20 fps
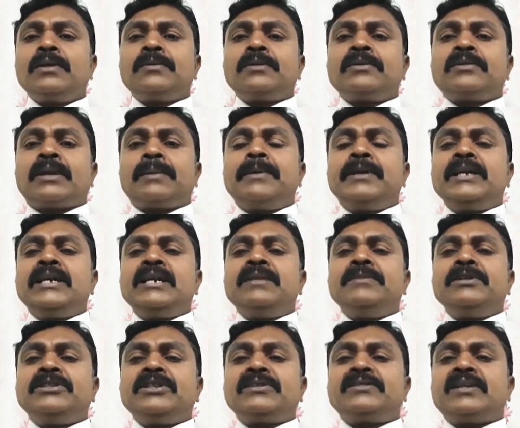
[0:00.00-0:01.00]
So remedial
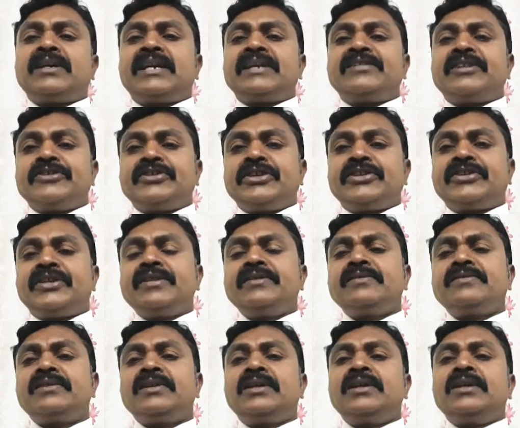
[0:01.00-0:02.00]
measures or a
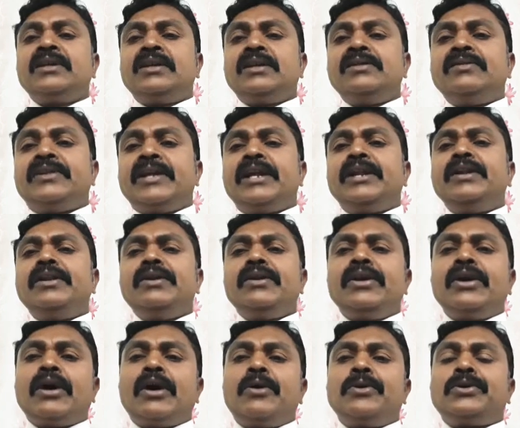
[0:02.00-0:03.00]
suggestions. Then
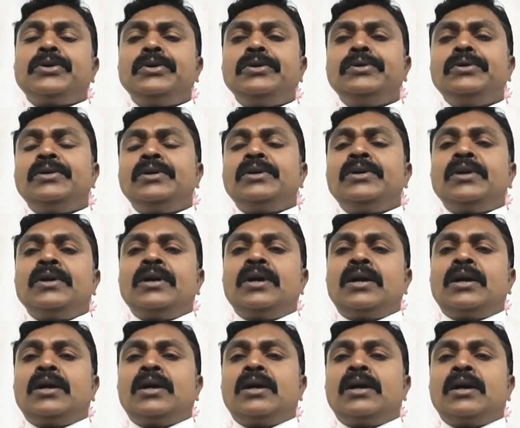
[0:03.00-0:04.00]
you have to
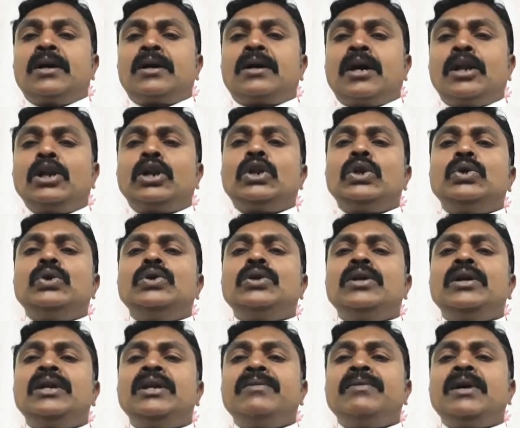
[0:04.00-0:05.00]

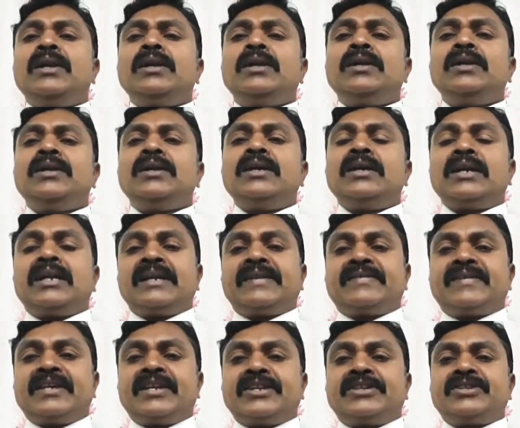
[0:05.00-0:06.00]
conclude your
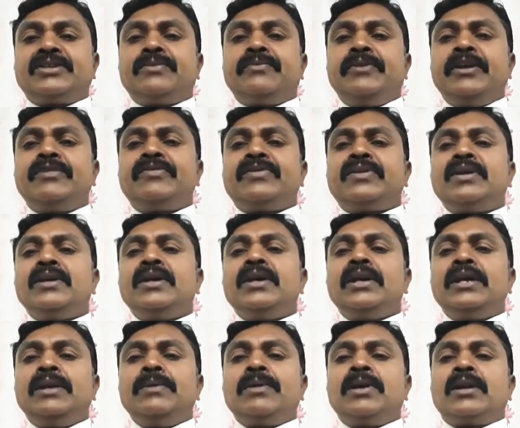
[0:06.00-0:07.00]
research with
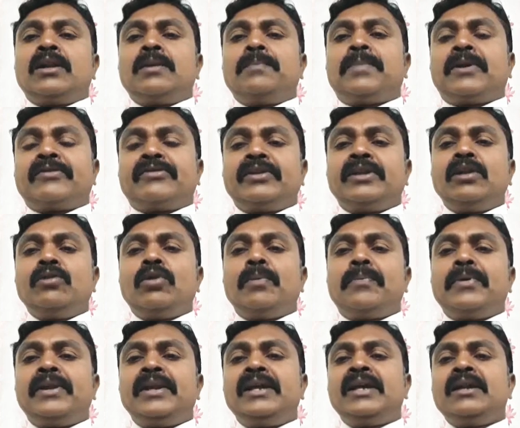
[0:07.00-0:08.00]
your personal
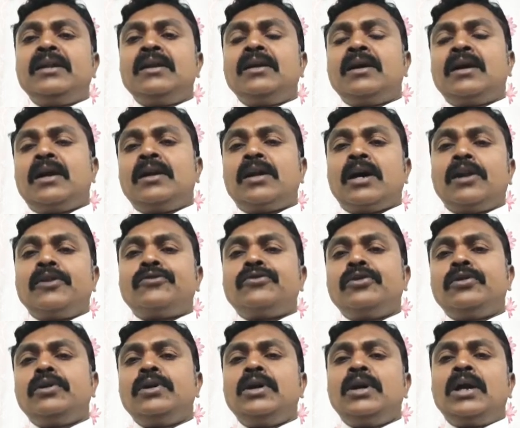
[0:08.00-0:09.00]
opinion and
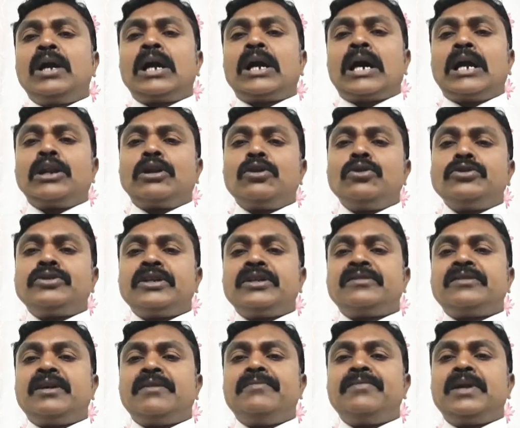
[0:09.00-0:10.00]
also
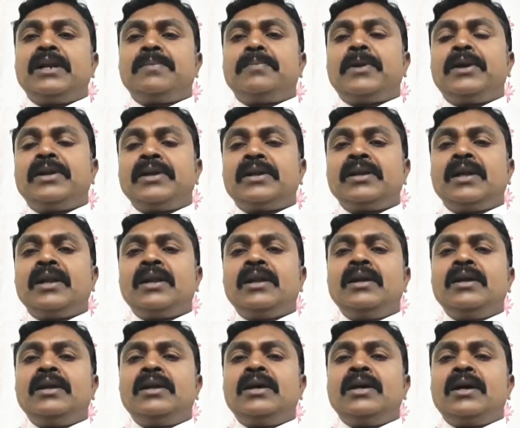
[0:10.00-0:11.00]
conclusions of that particular
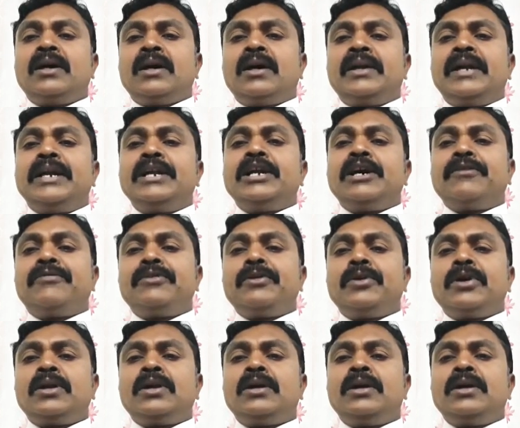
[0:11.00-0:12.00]
end of
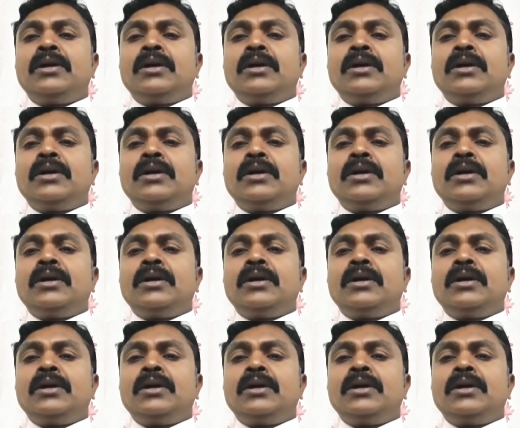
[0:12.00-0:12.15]
your